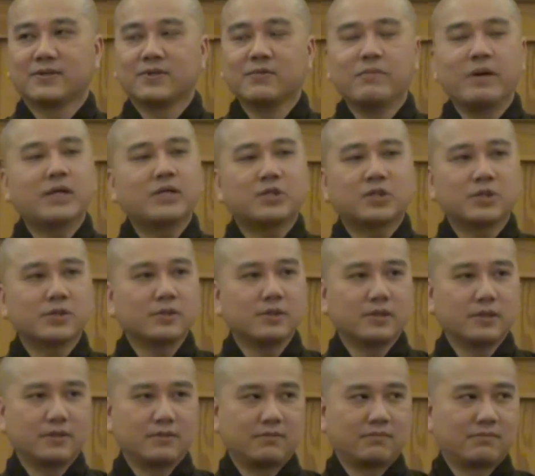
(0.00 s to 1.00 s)
So make
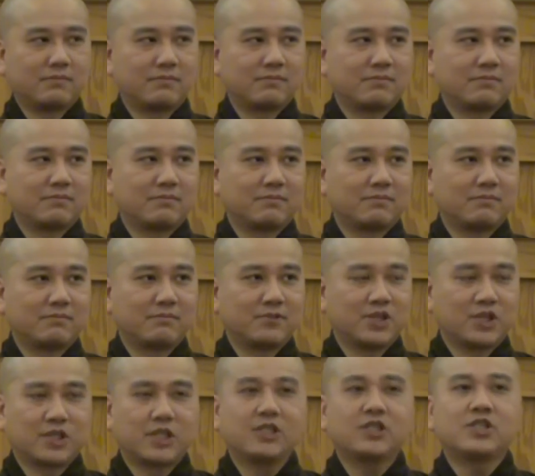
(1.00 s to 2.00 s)
sure
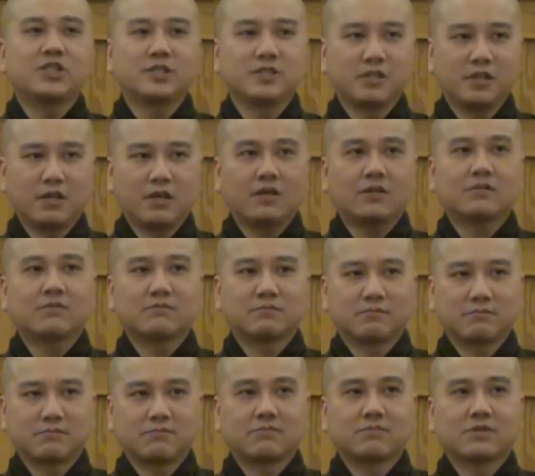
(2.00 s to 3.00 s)
the kitchen god
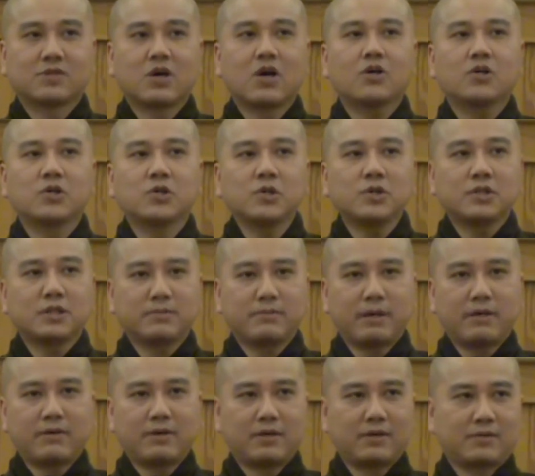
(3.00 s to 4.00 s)
talk good
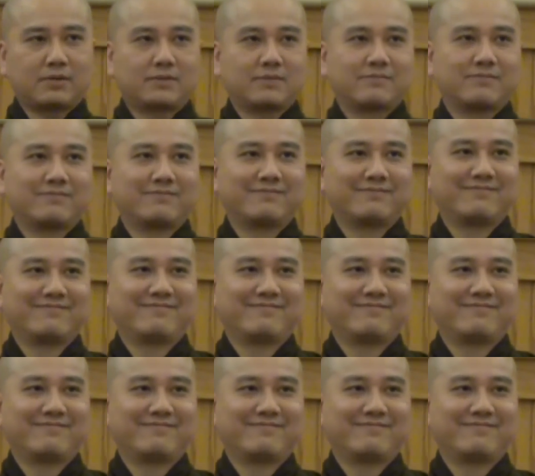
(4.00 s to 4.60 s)
about us.